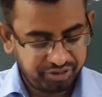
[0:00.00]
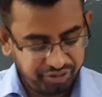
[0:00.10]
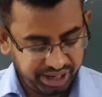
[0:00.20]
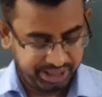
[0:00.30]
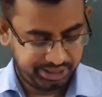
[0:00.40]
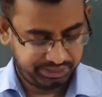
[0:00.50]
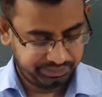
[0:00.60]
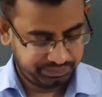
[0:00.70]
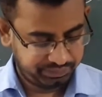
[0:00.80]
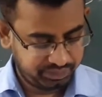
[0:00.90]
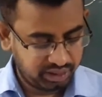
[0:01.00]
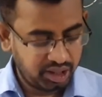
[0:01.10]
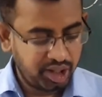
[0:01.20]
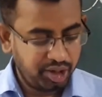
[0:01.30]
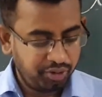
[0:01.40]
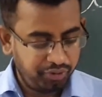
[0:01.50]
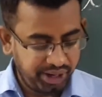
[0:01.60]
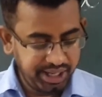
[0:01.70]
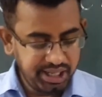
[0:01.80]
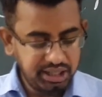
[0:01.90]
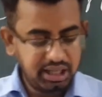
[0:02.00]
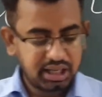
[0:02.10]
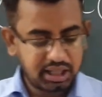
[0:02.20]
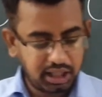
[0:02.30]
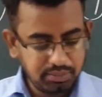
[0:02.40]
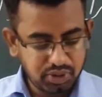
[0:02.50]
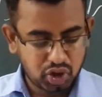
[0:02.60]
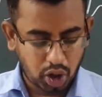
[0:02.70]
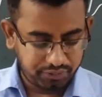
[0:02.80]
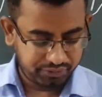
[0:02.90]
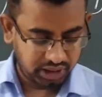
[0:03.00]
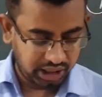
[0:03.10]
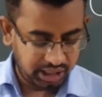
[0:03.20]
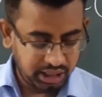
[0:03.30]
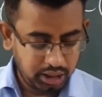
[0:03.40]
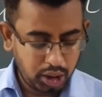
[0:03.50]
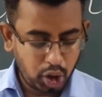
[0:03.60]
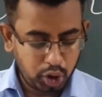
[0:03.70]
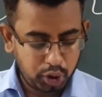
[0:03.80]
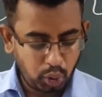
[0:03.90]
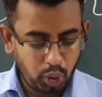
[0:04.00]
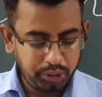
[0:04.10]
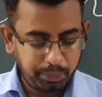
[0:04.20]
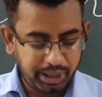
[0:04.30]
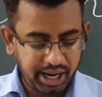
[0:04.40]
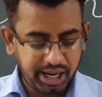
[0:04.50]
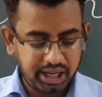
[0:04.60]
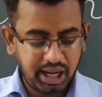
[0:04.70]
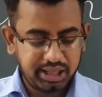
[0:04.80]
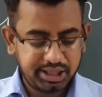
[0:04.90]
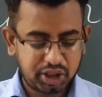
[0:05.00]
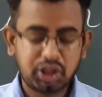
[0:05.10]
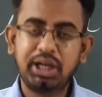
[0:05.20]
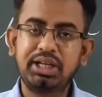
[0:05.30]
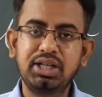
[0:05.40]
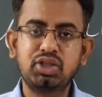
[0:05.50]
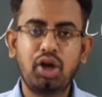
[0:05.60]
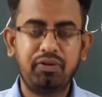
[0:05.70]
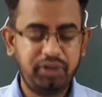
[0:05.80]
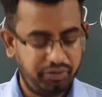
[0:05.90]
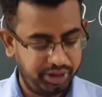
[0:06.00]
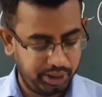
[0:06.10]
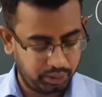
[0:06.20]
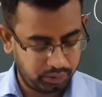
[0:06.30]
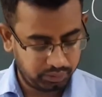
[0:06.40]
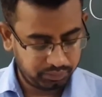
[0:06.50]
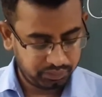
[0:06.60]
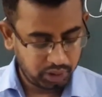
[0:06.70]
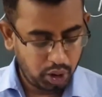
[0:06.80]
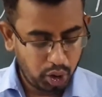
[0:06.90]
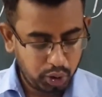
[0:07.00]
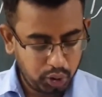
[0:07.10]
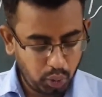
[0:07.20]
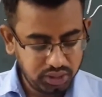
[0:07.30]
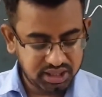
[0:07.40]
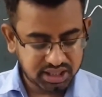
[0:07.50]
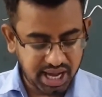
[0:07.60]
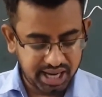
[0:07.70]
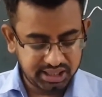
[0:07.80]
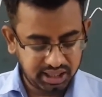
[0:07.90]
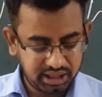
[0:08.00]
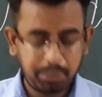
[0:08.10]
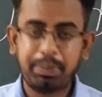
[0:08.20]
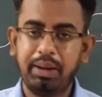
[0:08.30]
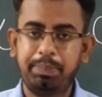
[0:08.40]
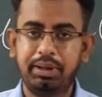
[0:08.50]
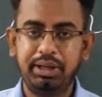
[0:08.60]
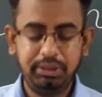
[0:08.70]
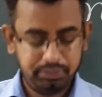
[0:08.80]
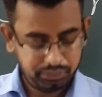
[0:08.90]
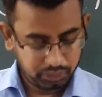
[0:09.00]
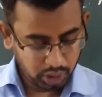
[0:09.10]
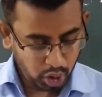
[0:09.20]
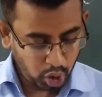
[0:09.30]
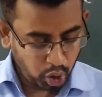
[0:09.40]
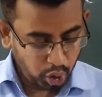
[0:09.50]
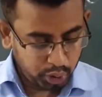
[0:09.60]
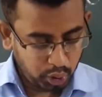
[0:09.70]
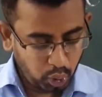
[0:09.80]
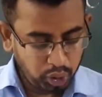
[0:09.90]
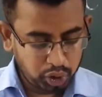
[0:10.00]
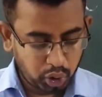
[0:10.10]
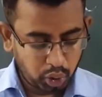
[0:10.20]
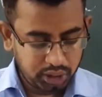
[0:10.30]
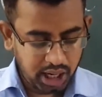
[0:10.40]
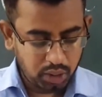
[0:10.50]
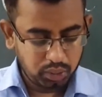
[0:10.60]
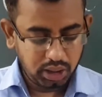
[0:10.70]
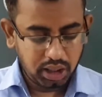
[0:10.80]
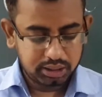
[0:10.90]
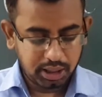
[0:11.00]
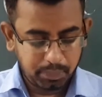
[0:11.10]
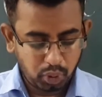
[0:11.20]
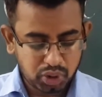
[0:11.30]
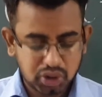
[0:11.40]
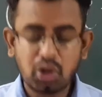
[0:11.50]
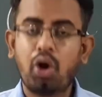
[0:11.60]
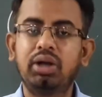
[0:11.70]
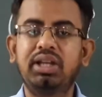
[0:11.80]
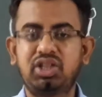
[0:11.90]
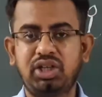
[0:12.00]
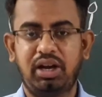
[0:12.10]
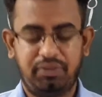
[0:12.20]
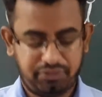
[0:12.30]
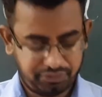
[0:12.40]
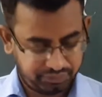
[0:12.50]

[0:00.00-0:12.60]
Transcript: Wind. Wind, come softly, don't break the shutters of the window. Don't scatter the paper, don't throw down the books on the shelf.